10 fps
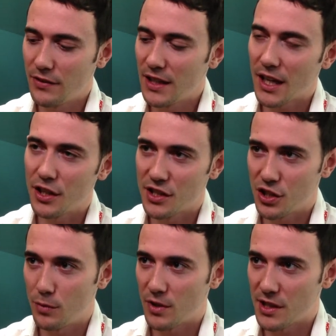given that
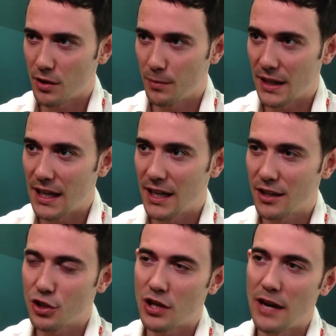consumers are
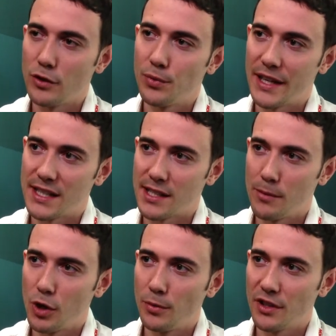beginning their travel plans
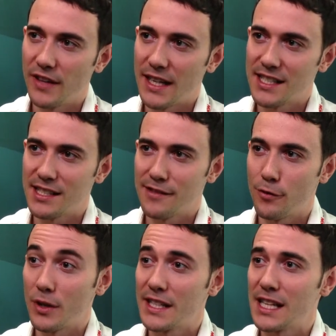on mobile devices
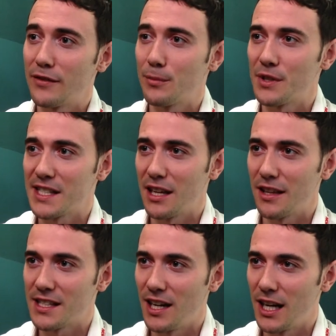47%
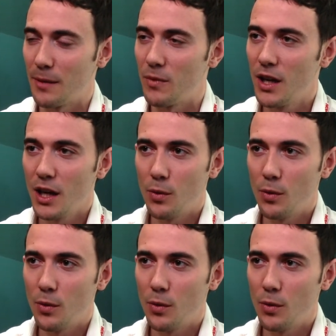of the time,